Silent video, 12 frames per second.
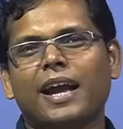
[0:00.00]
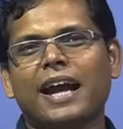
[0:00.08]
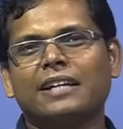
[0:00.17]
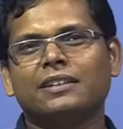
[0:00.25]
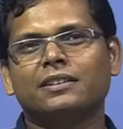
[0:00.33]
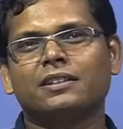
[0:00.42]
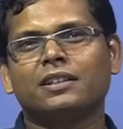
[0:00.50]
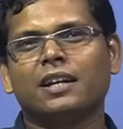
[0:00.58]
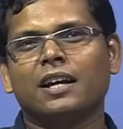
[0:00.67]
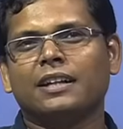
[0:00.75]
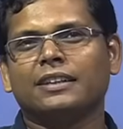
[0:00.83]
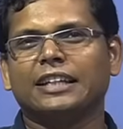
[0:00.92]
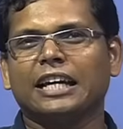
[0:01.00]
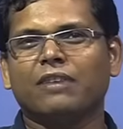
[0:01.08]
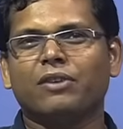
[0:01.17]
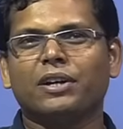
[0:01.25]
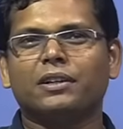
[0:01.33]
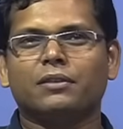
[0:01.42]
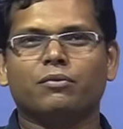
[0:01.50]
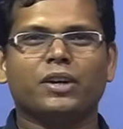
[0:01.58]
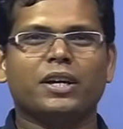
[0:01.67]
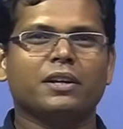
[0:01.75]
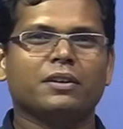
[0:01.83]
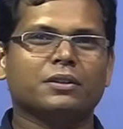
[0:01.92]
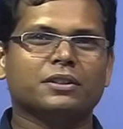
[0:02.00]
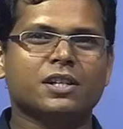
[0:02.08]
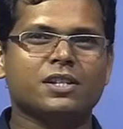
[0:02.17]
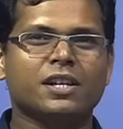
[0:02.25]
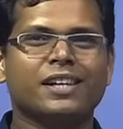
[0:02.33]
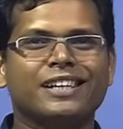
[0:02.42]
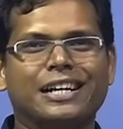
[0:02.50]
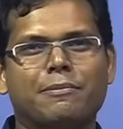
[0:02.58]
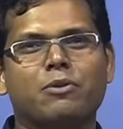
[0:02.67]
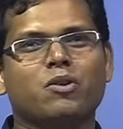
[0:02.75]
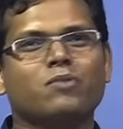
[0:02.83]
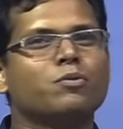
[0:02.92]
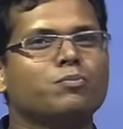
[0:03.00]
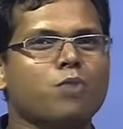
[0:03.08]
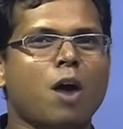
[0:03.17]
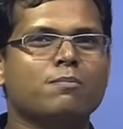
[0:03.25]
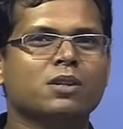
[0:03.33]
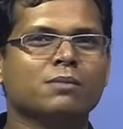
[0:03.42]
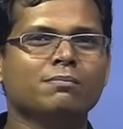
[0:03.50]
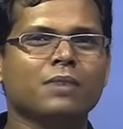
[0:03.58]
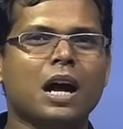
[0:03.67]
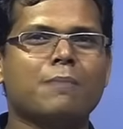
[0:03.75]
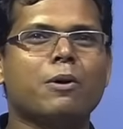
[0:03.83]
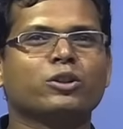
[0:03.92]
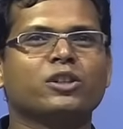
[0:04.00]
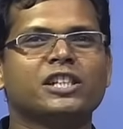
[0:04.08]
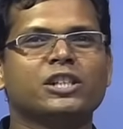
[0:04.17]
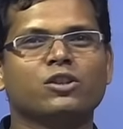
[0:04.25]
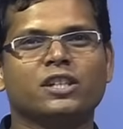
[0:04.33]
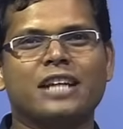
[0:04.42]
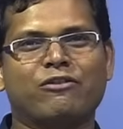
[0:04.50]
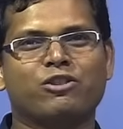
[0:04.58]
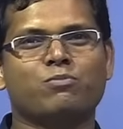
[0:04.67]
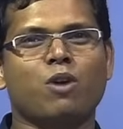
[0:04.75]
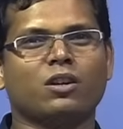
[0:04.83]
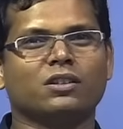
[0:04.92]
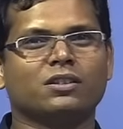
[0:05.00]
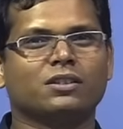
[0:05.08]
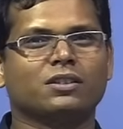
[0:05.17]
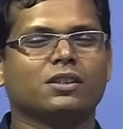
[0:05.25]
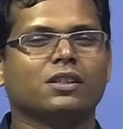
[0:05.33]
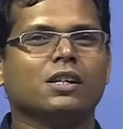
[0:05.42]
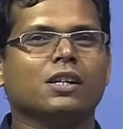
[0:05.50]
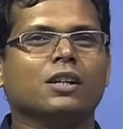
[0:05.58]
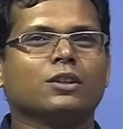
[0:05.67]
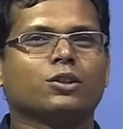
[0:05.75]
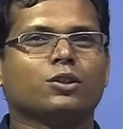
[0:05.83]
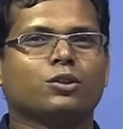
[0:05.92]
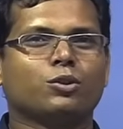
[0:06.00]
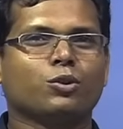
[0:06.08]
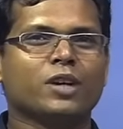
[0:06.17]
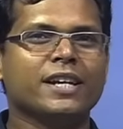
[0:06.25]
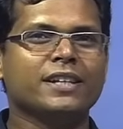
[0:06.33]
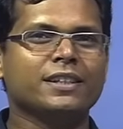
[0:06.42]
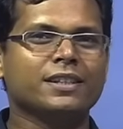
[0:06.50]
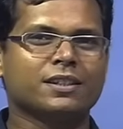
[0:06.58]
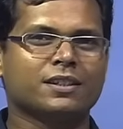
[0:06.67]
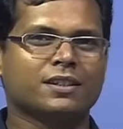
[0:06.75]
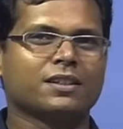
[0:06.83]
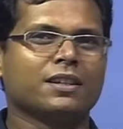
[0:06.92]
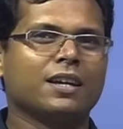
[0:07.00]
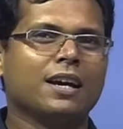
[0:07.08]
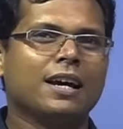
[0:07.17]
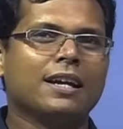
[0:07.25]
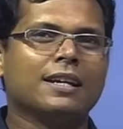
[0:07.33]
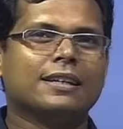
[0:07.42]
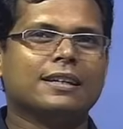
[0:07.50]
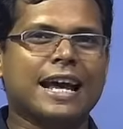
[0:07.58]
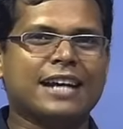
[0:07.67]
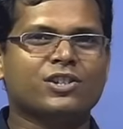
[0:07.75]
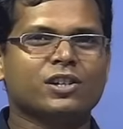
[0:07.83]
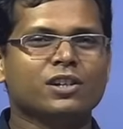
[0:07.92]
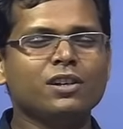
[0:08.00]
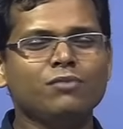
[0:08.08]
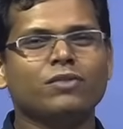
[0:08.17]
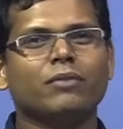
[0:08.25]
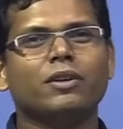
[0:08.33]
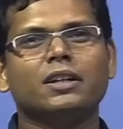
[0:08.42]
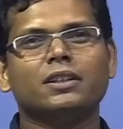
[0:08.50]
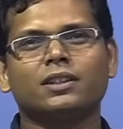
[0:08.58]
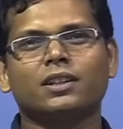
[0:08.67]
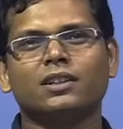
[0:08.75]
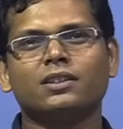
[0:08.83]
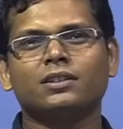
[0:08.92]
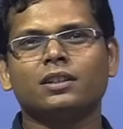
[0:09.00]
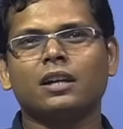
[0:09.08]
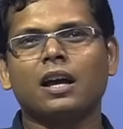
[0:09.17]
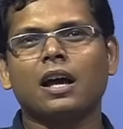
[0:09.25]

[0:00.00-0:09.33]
and there we just hinted about one problem about the zeros in language models. So today in this lecture we will discuss